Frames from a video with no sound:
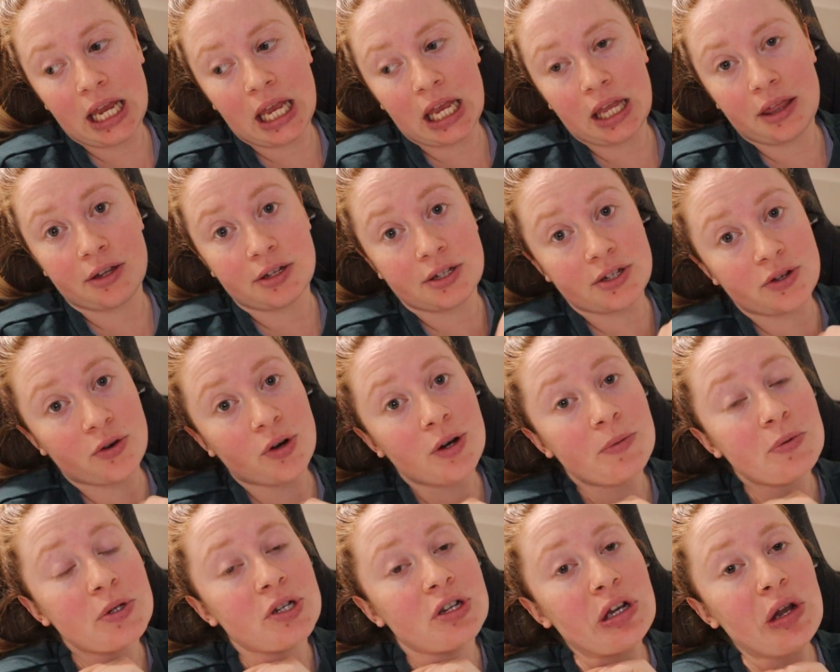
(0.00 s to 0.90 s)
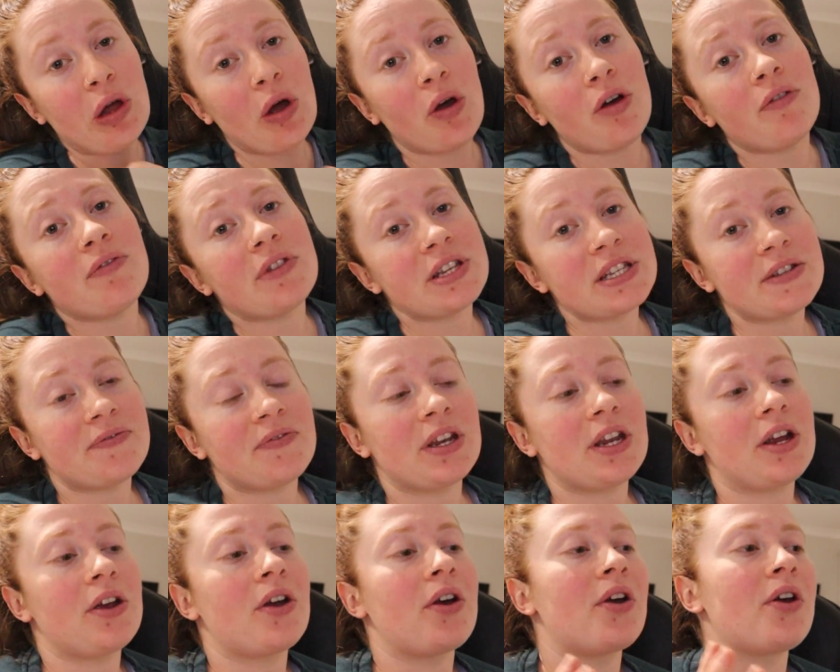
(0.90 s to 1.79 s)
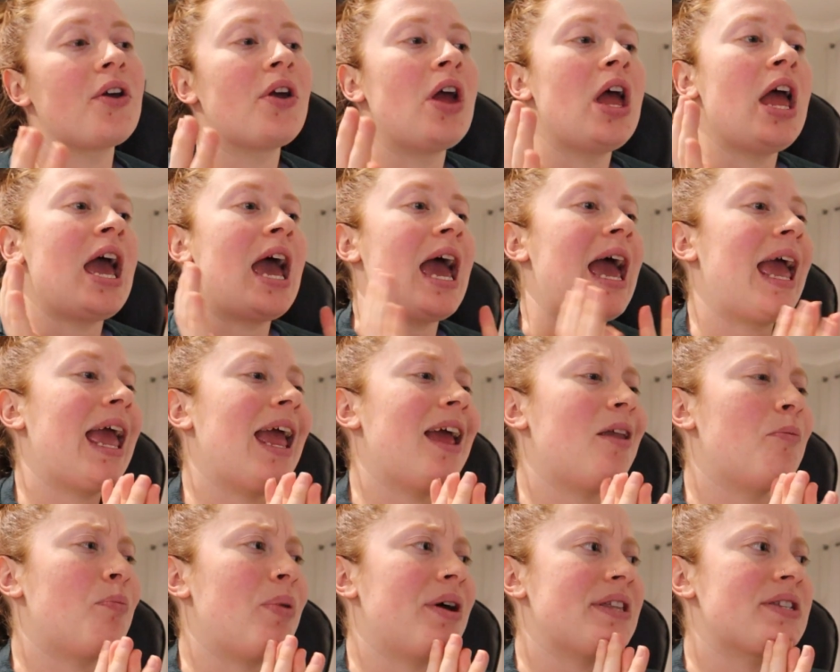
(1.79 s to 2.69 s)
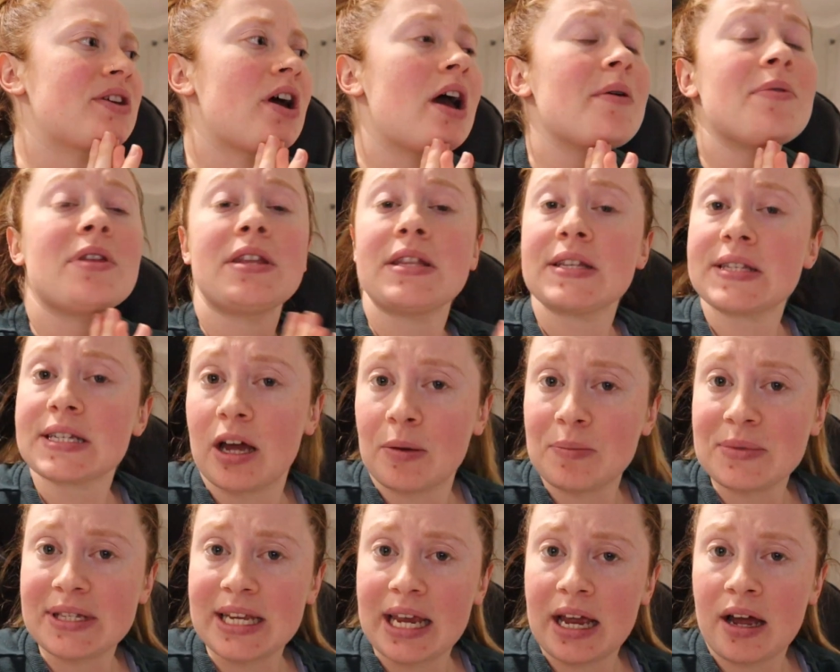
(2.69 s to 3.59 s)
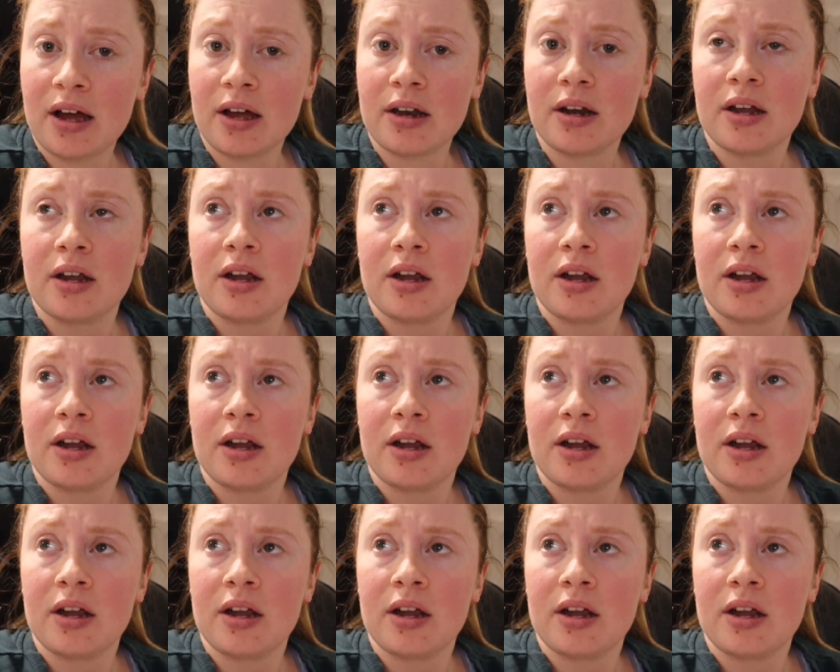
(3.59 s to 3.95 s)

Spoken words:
in the description of this video, and by the time that this comes out,